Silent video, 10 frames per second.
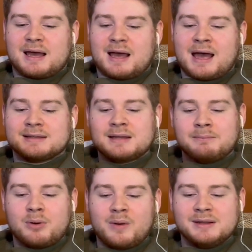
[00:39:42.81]
at some
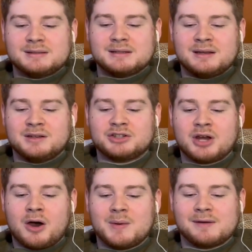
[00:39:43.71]
points in the
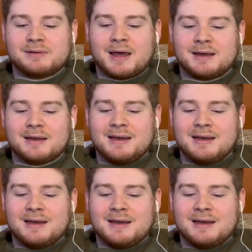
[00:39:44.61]
show of like,